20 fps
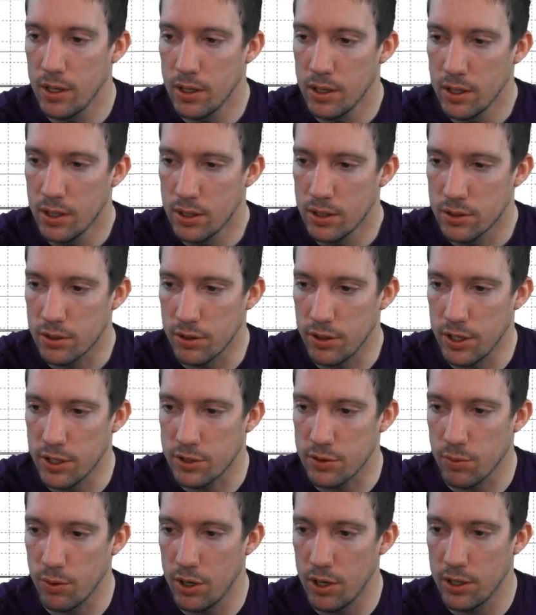So
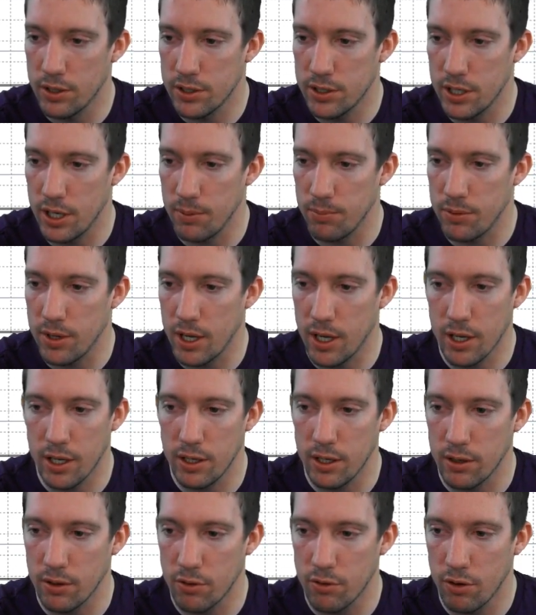this one, same thing, it
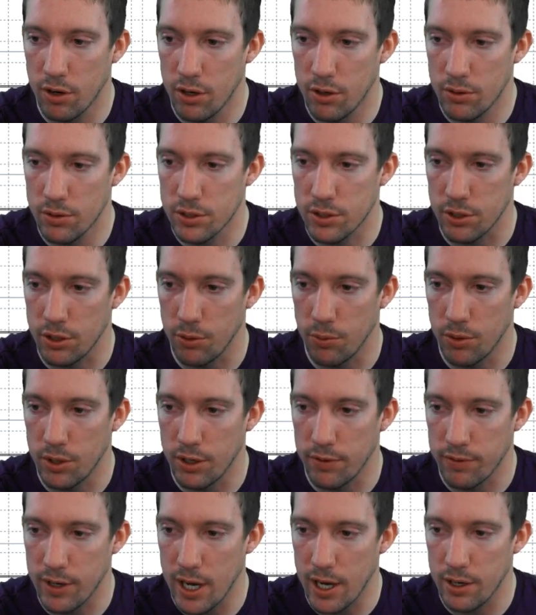didn't close, so you wouldn't
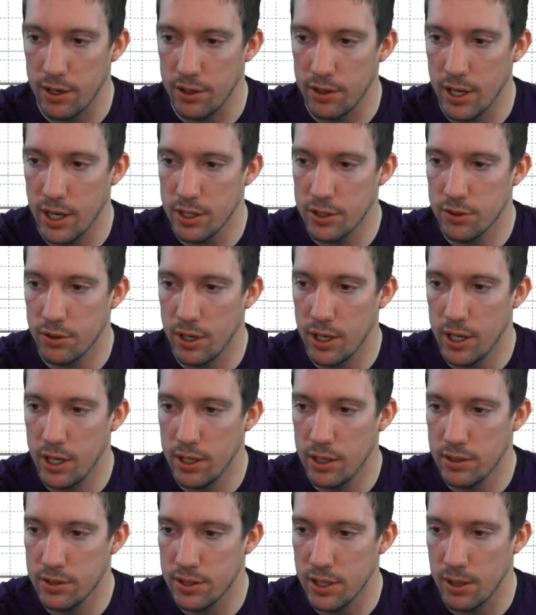have gotten in that
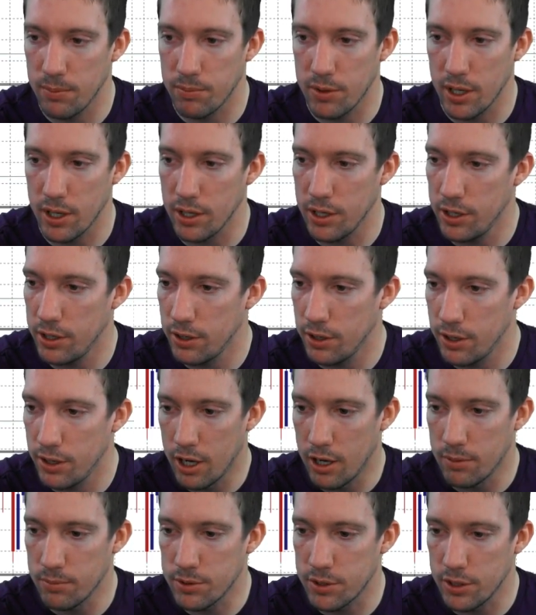trade. Same thing here.
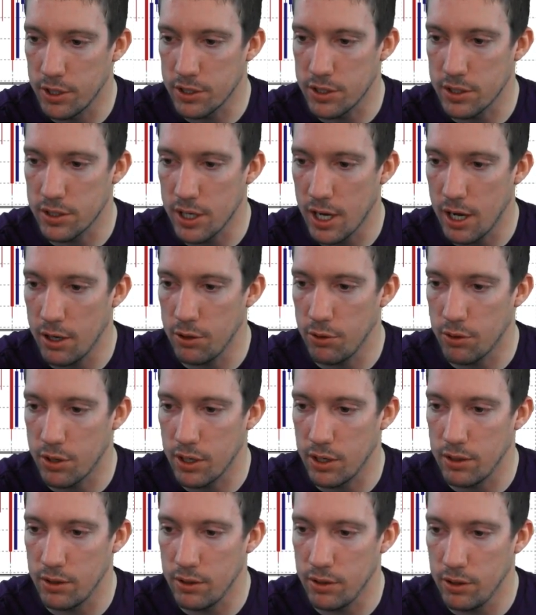So this is how you
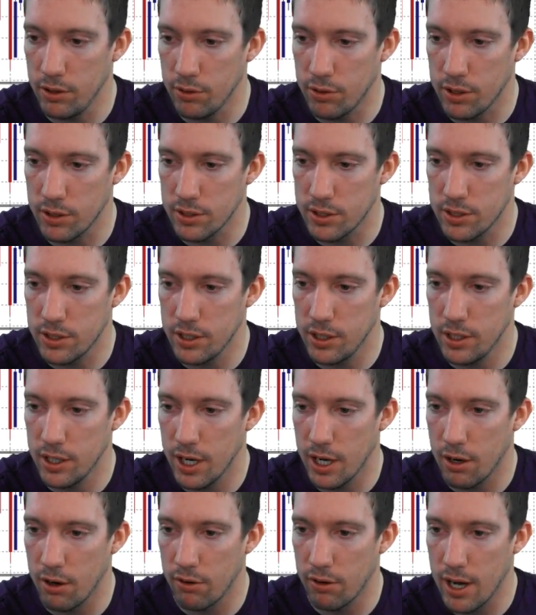can see
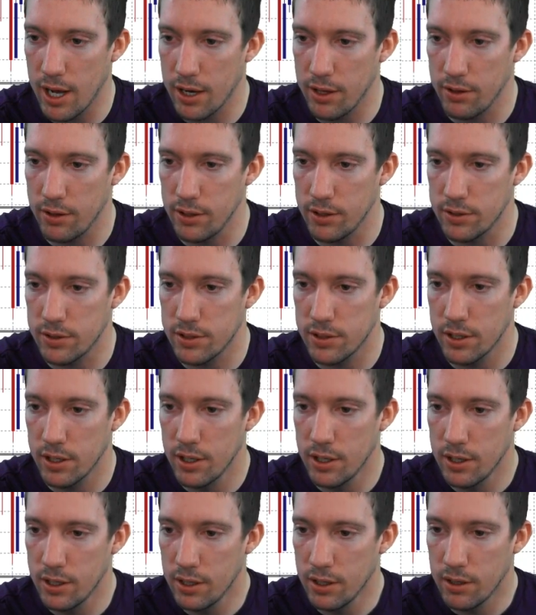how a lot of these
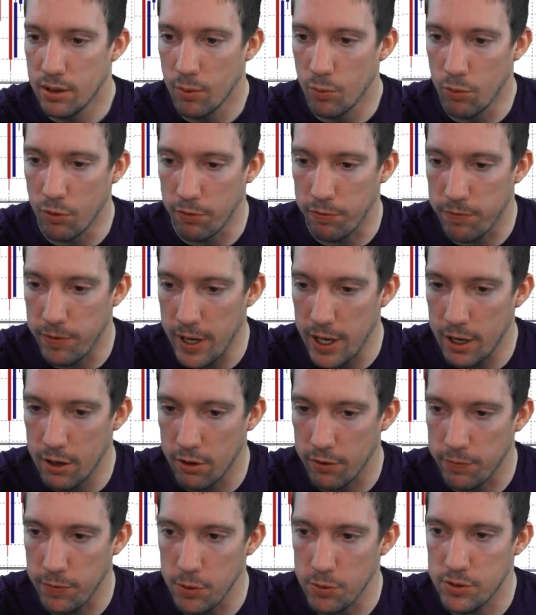will fail
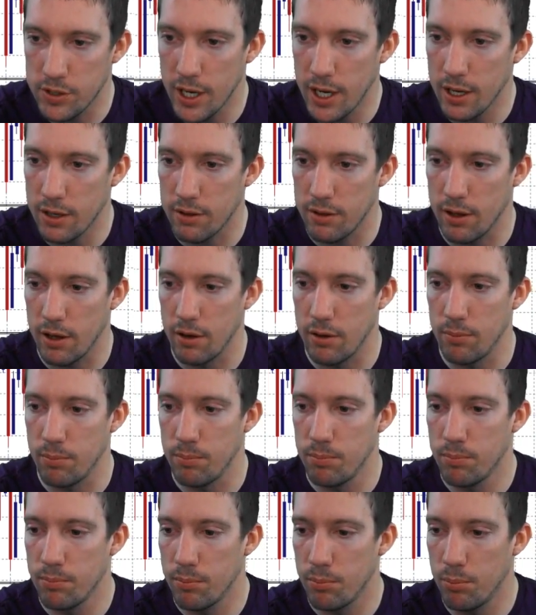if you take them,
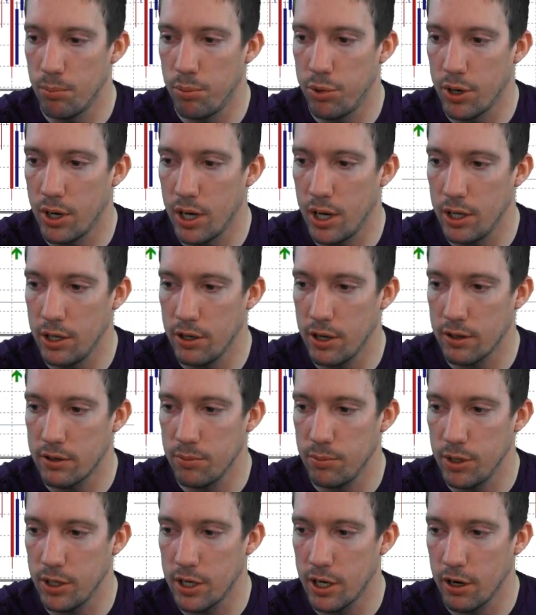but you have to
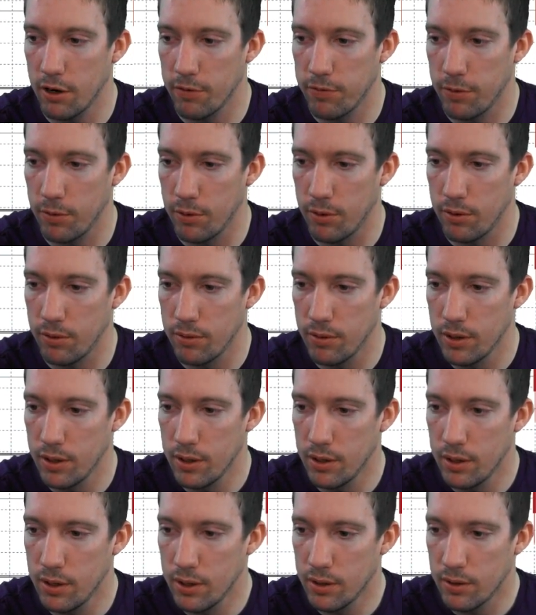be careful
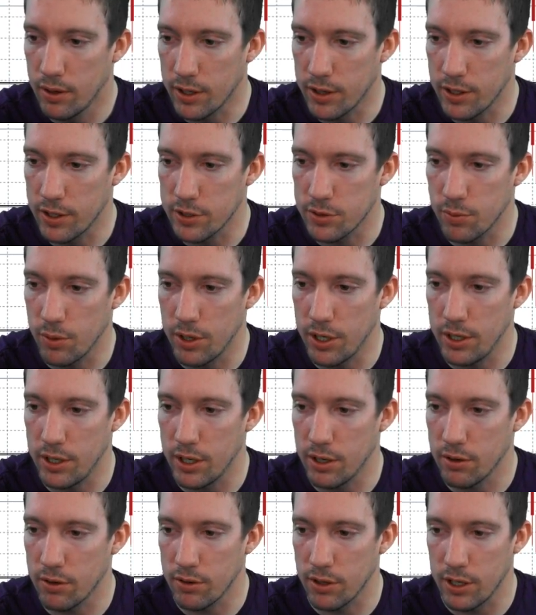Like this one, it
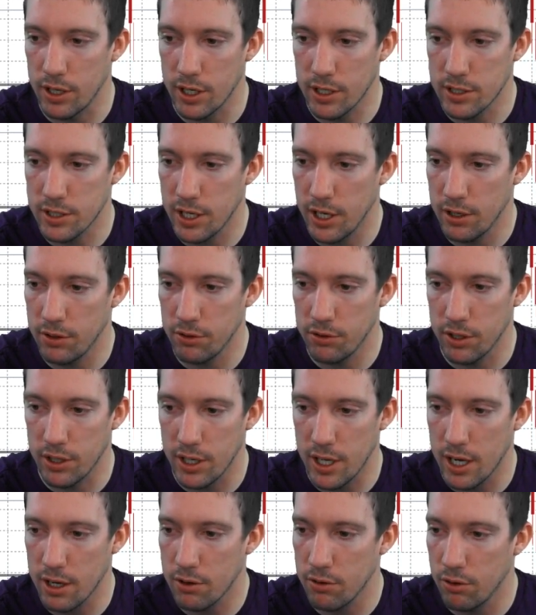didn't, the next candle did
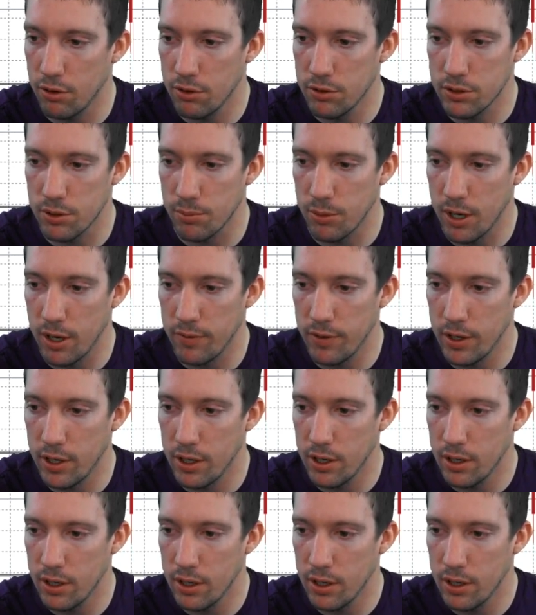not close above it,